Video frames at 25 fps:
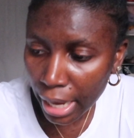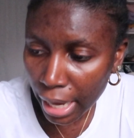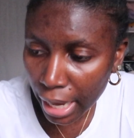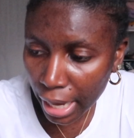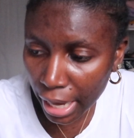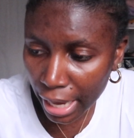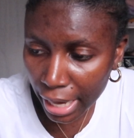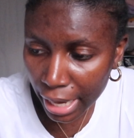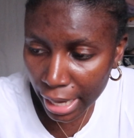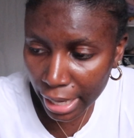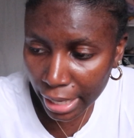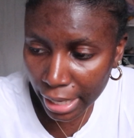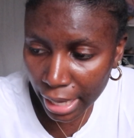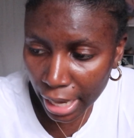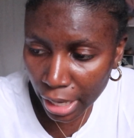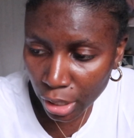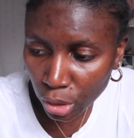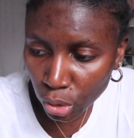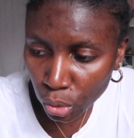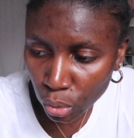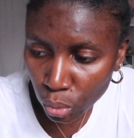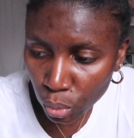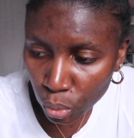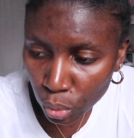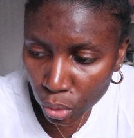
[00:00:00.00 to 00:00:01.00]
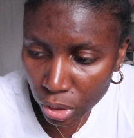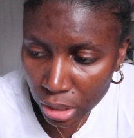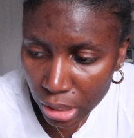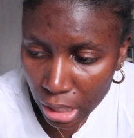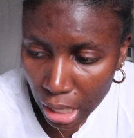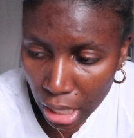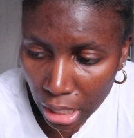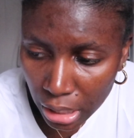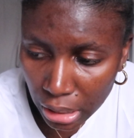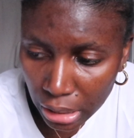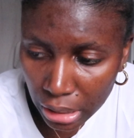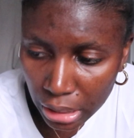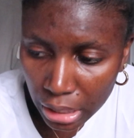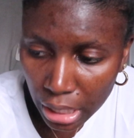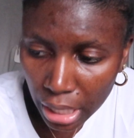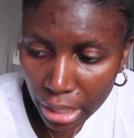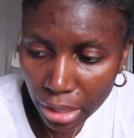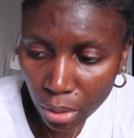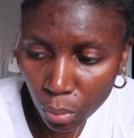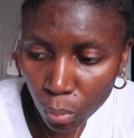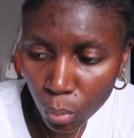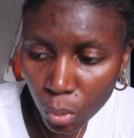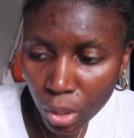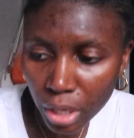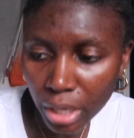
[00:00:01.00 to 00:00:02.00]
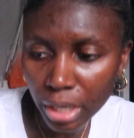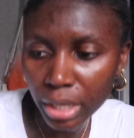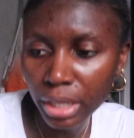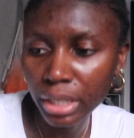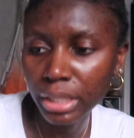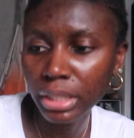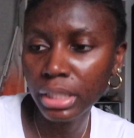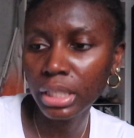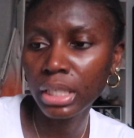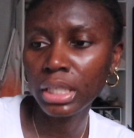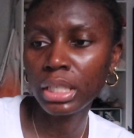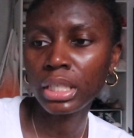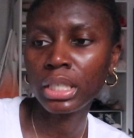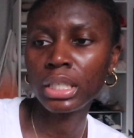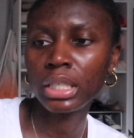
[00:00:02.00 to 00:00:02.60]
and I used another one,